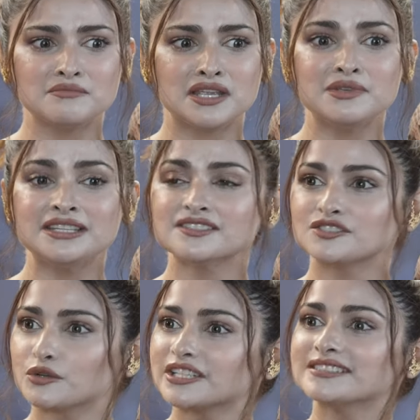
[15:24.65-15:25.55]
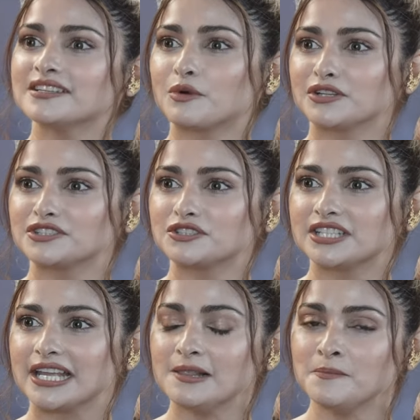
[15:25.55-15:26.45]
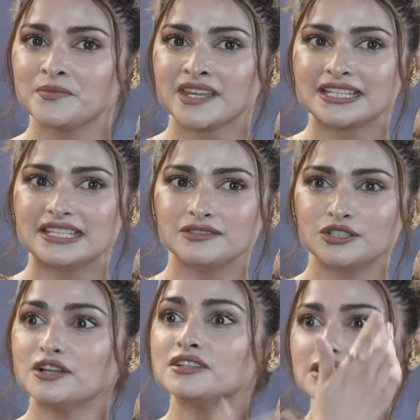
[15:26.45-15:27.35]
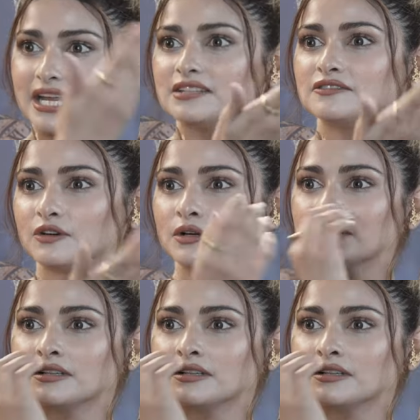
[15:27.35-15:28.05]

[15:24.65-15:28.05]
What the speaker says: maybe the stories they wanted to tell, they were not right for,